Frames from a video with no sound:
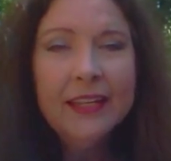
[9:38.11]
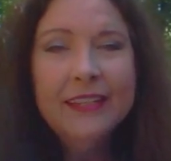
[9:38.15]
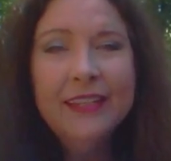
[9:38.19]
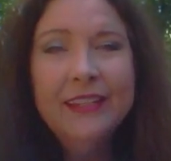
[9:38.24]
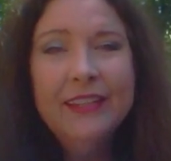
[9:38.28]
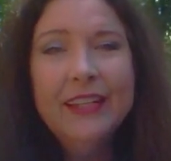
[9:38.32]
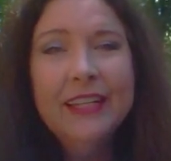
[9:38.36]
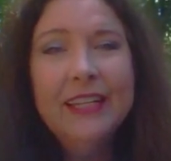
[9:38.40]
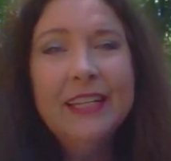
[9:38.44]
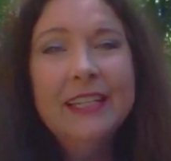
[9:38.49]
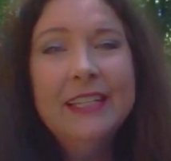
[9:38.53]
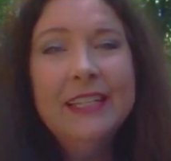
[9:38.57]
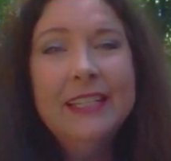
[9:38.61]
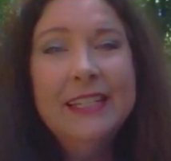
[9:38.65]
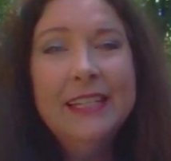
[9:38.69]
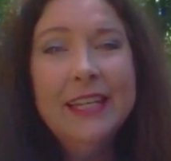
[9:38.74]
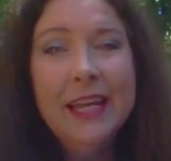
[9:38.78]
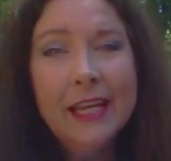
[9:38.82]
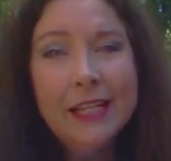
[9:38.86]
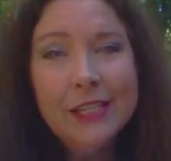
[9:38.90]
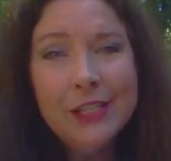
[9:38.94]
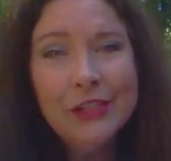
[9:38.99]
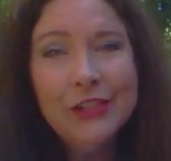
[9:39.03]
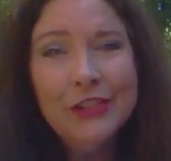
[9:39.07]
Then
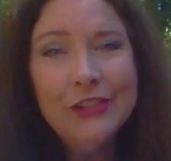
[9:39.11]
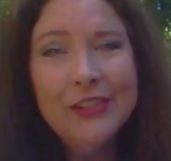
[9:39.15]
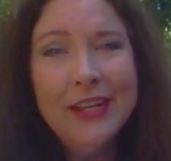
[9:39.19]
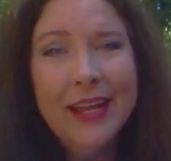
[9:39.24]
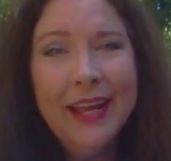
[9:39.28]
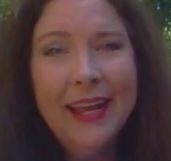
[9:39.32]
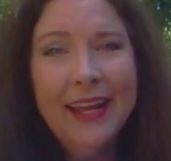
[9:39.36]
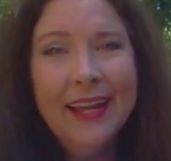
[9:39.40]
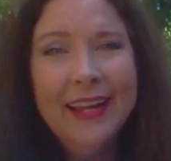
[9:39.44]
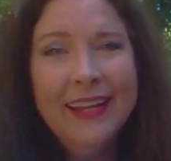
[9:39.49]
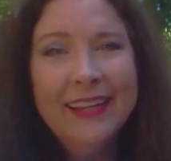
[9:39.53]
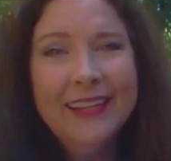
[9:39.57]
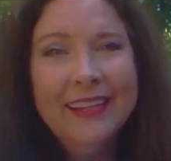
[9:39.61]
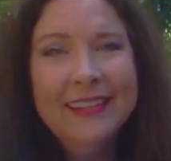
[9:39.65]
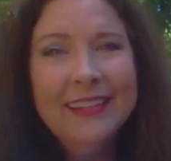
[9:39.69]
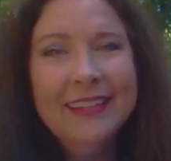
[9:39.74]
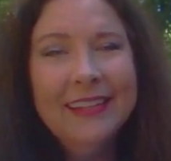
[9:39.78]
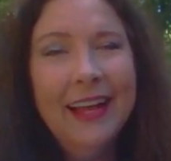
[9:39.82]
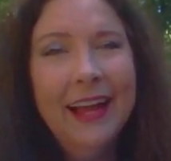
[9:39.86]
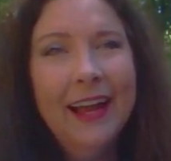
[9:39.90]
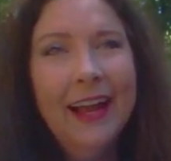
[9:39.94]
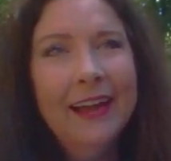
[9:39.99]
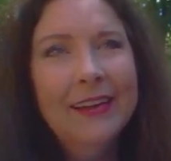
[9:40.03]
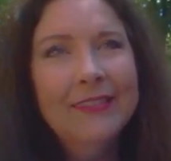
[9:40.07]
yesterday,
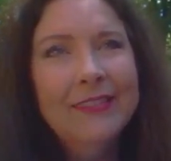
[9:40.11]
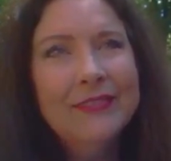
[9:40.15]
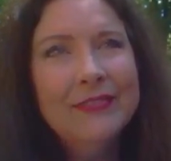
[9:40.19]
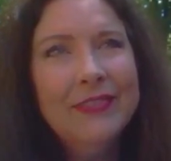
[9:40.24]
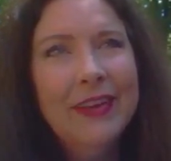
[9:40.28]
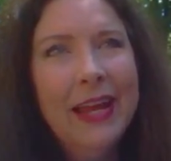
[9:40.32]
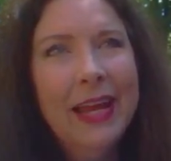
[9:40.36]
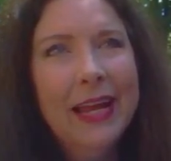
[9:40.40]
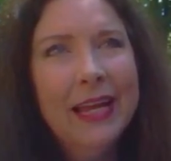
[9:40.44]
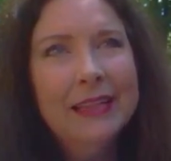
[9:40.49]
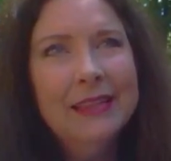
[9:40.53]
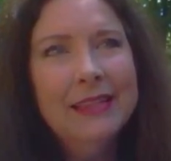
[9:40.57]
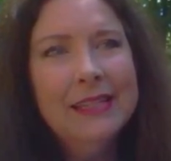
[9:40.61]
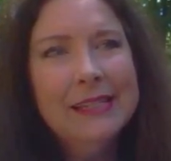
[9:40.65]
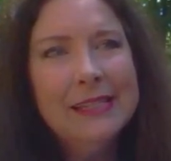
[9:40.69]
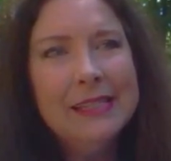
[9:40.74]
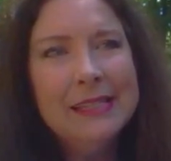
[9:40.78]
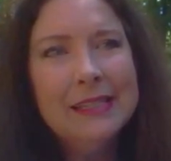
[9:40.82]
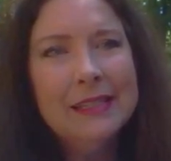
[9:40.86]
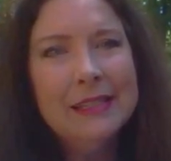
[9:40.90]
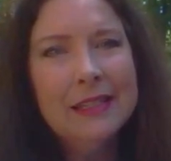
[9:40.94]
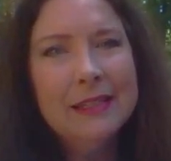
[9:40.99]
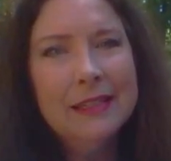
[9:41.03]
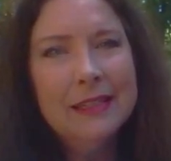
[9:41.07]
I've had
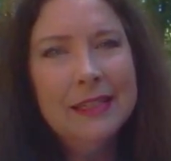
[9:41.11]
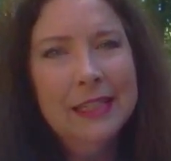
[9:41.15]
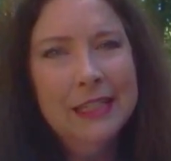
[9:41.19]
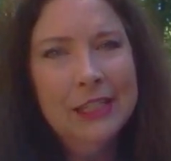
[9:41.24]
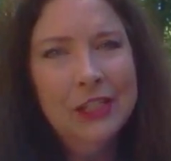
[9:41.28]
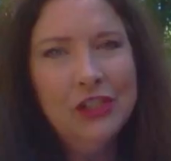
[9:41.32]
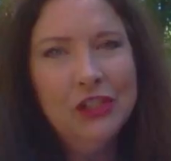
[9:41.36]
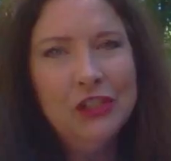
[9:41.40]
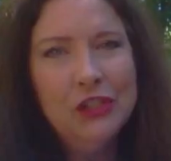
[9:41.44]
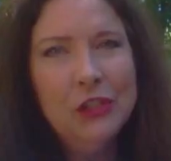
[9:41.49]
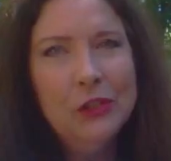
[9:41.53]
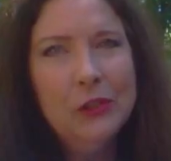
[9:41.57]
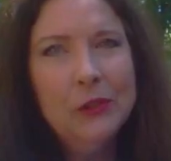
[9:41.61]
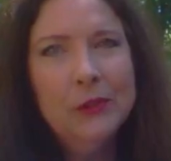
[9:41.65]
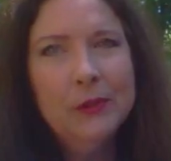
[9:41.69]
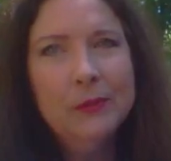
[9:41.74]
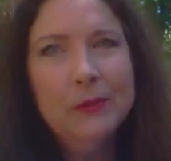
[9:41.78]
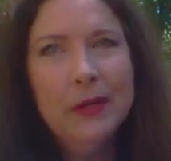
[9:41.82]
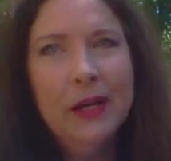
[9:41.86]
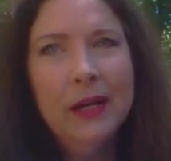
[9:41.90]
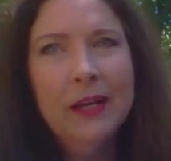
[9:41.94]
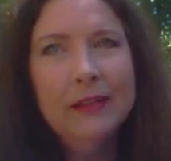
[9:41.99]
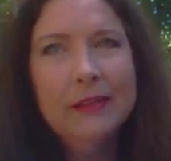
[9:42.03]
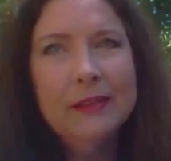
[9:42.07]
this
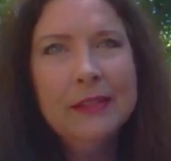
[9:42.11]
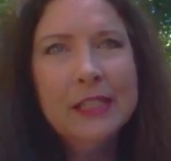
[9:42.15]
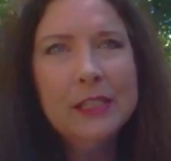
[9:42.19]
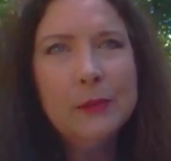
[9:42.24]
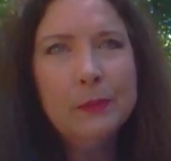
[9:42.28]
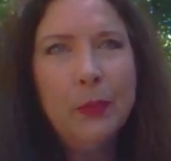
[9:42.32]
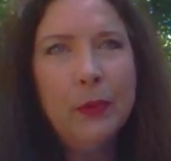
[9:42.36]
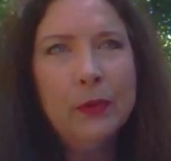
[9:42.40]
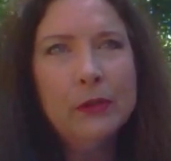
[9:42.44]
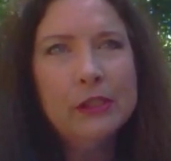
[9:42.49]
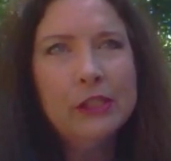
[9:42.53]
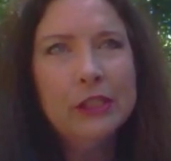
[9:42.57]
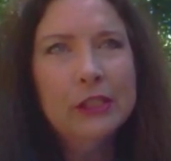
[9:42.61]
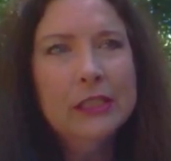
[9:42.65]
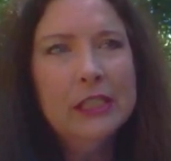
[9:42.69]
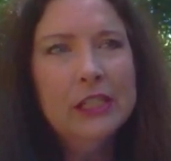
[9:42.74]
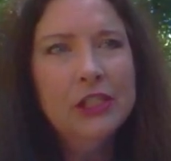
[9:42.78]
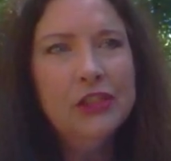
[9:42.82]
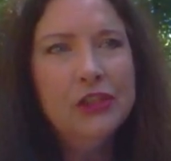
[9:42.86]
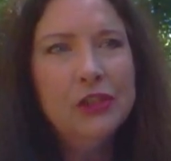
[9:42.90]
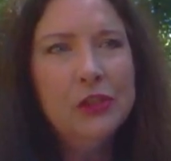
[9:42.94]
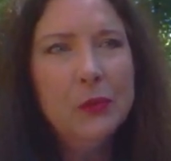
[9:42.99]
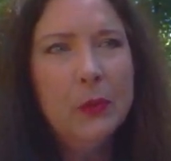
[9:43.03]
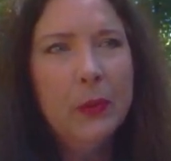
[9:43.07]
issue, uh, this personal
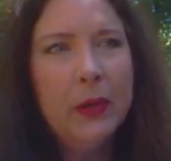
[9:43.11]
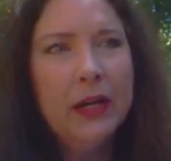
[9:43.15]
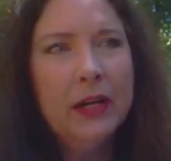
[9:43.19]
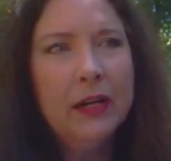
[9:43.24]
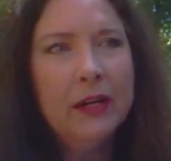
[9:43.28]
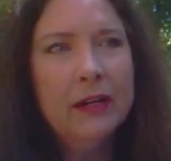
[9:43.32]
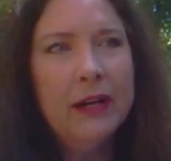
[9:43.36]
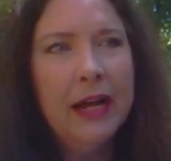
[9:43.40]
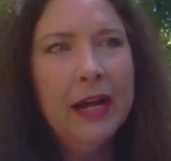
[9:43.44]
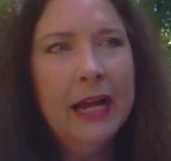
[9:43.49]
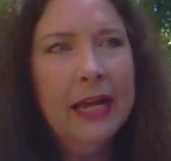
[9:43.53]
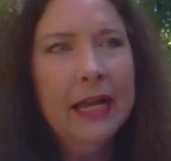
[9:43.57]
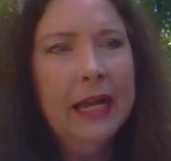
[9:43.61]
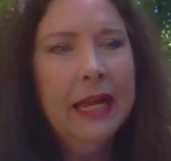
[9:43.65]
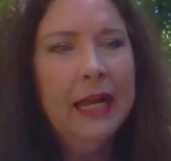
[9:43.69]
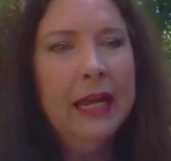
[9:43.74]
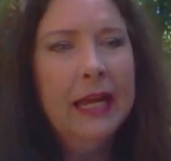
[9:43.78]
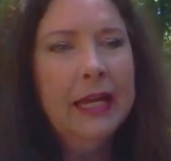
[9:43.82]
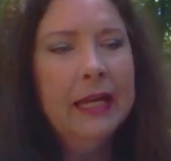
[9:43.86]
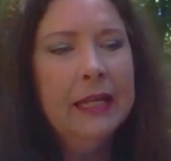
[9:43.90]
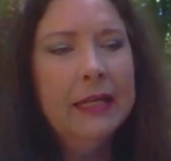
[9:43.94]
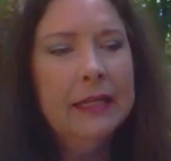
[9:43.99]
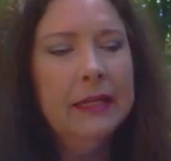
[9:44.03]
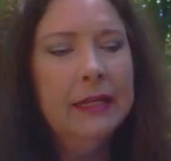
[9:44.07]
issue where I
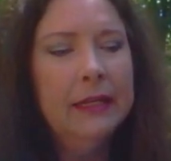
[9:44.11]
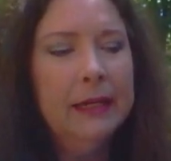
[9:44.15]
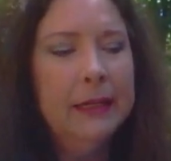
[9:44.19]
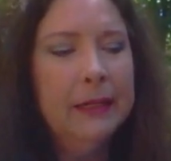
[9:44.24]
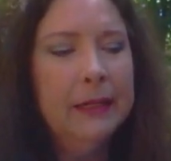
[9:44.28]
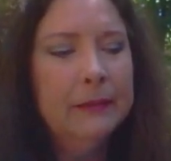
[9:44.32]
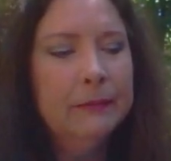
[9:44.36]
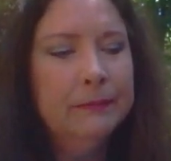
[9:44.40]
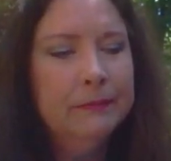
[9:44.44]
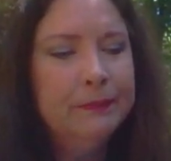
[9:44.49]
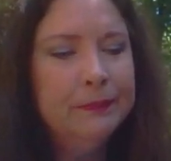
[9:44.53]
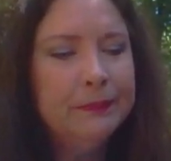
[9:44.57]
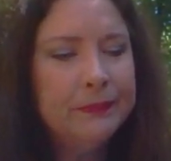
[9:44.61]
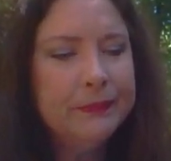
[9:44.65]
had, uh,